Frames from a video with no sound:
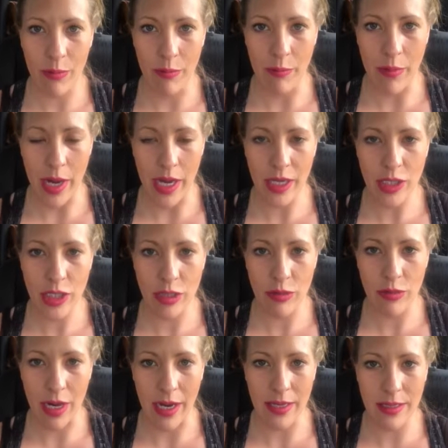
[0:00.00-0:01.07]
much
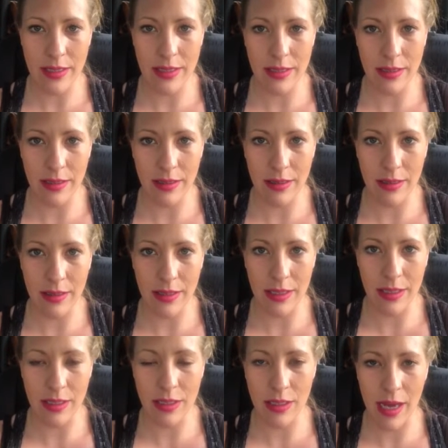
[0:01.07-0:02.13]
you guys
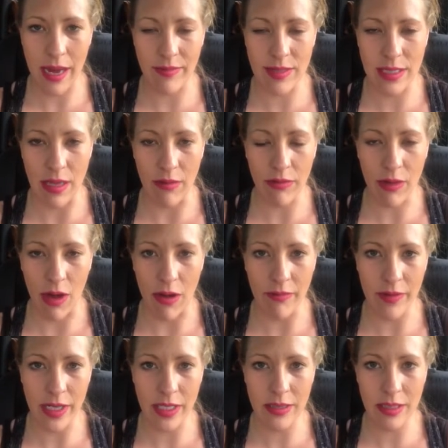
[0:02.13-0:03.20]
need to have
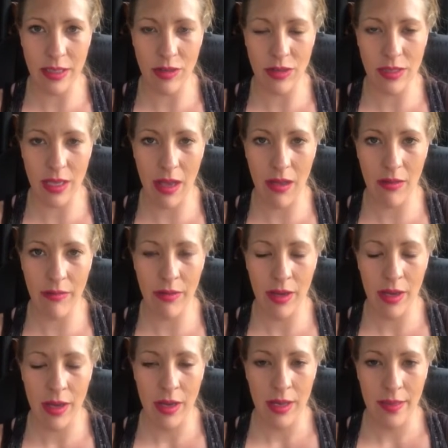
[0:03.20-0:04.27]
self-confidence in yourself.
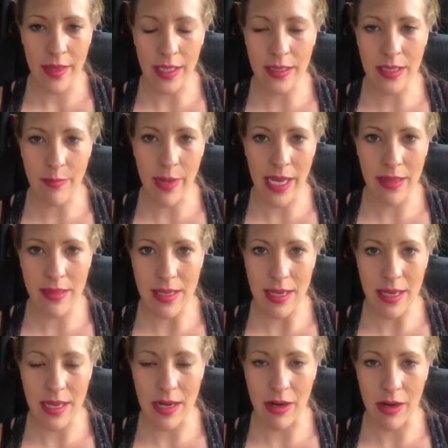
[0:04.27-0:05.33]
That's the main
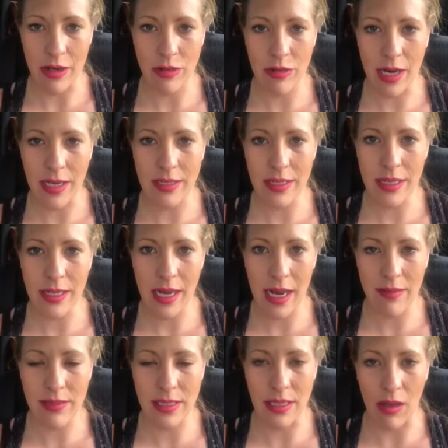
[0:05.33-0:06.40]
thing here. You guys need to
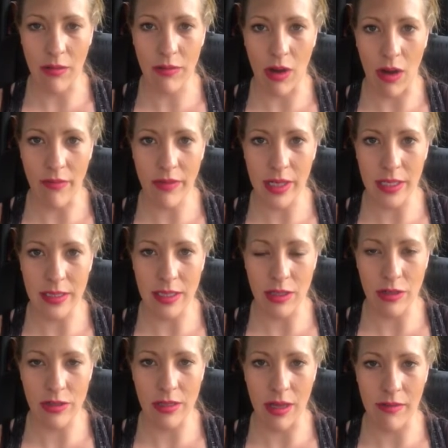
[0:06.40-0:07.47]
have self-confidence
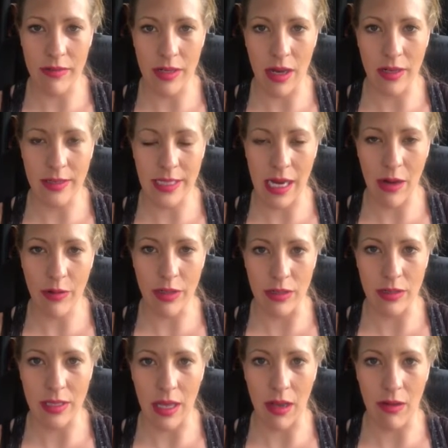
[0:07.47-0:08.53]
in yourself and not doubt
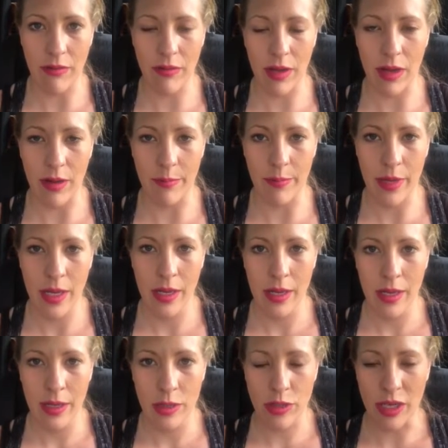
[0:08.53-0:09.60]
yourself. Um,
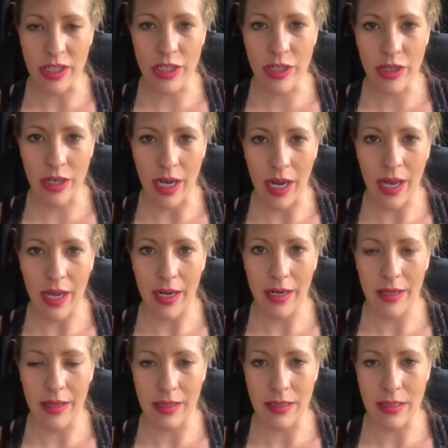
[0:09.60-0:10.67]
trust your gut.
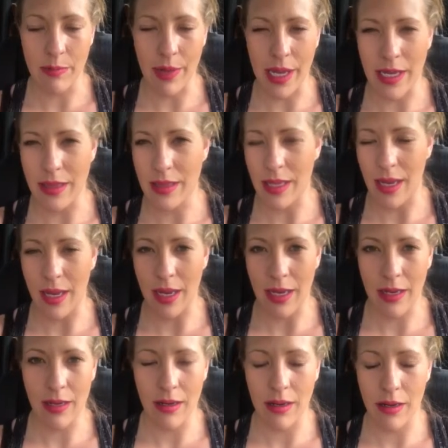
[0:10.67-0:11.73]
That's the main
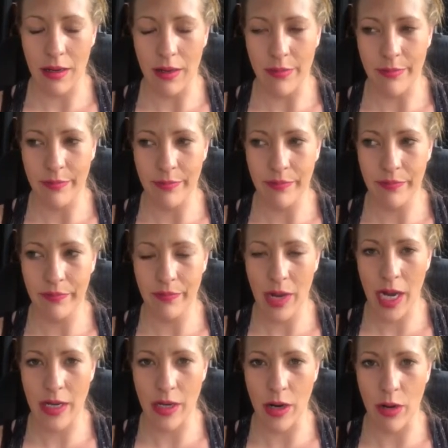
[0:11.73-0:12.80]
thing. Um,
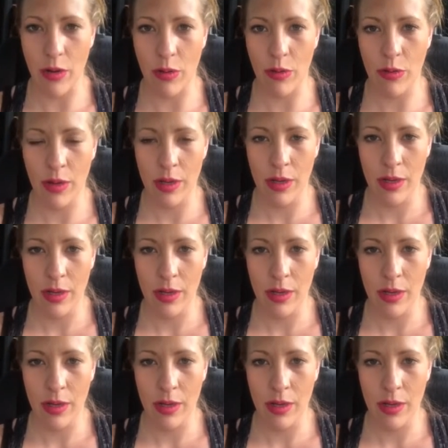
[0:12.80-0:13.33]
I know